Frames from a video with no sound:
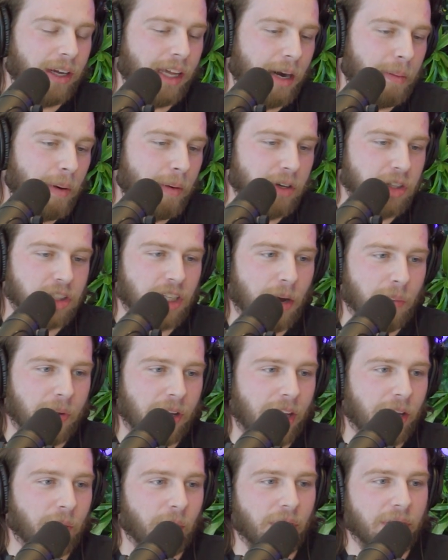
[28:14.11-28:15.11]
And I remember just
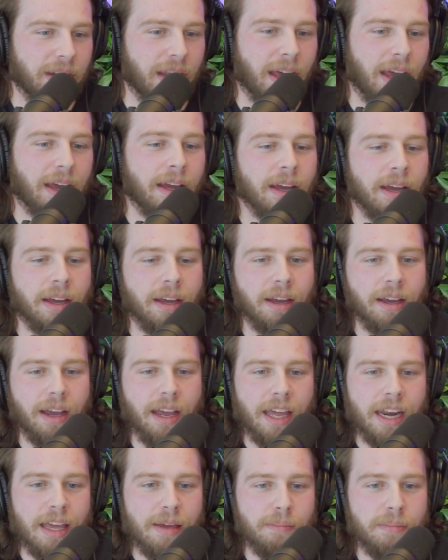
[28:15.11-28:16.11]
coming in one day
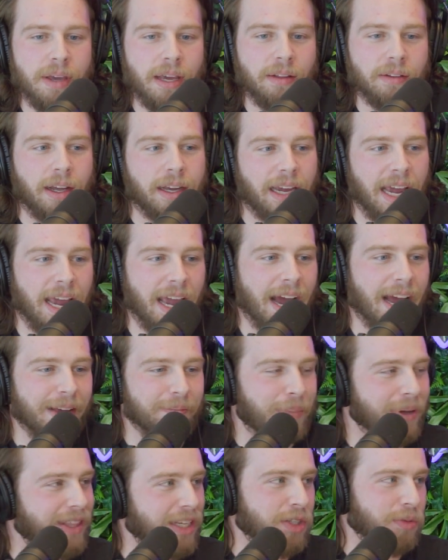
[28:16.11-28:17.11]
and him being like, hey, I
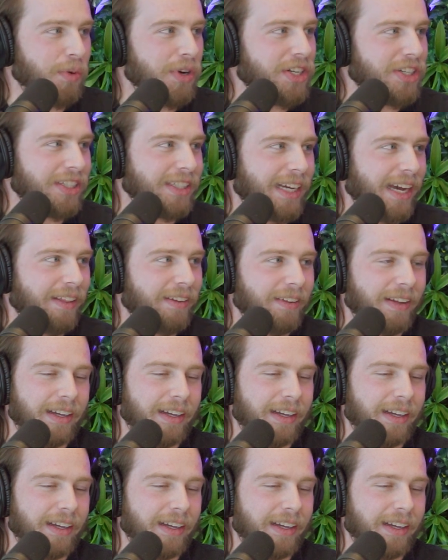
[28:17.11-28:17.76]
put this widget together.